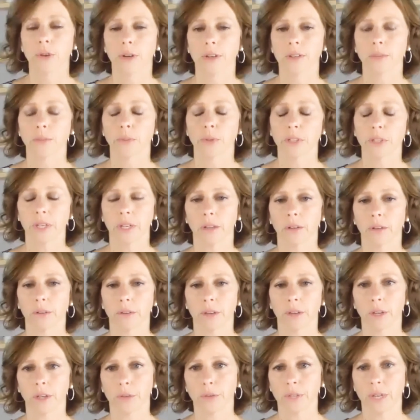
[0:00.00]
drugs in particular
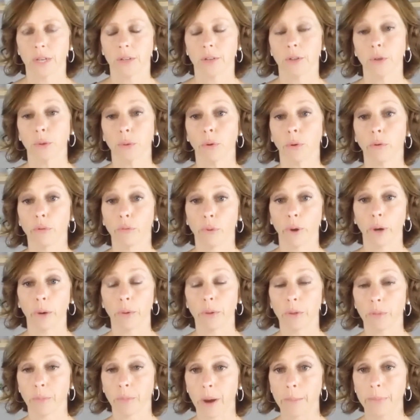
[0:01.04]
that you tend to avoid
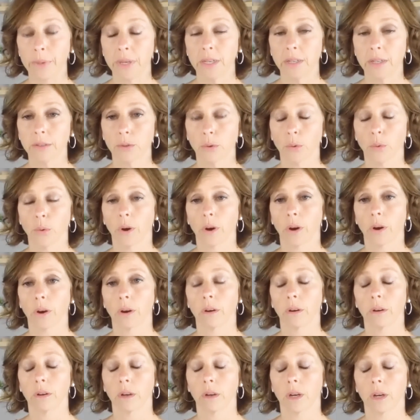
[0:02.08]
with puppies,
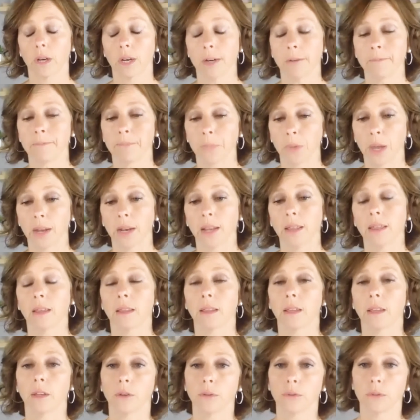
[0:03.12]
or
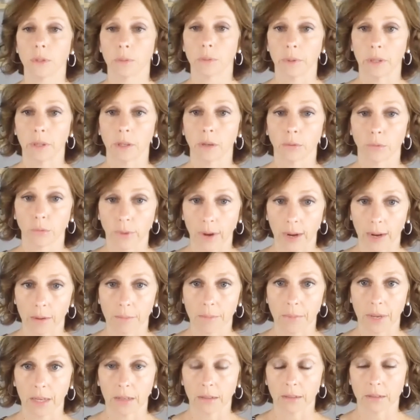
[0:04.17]
anything that you typically
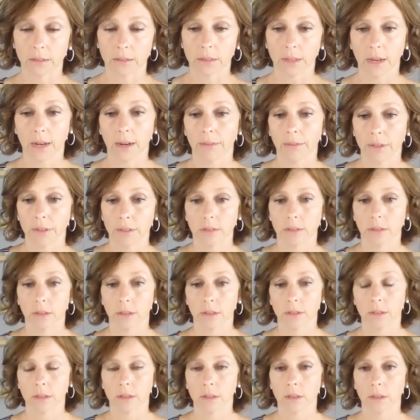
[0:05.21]
recommend kind of
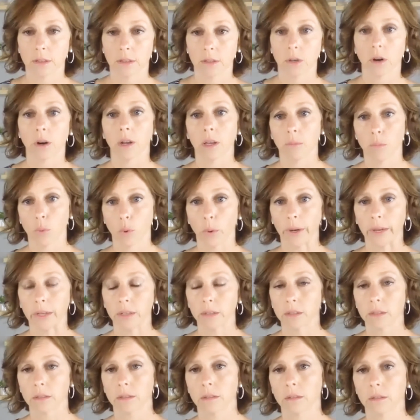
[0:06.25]
as a starting point?
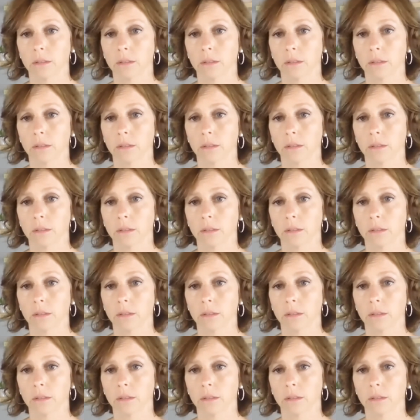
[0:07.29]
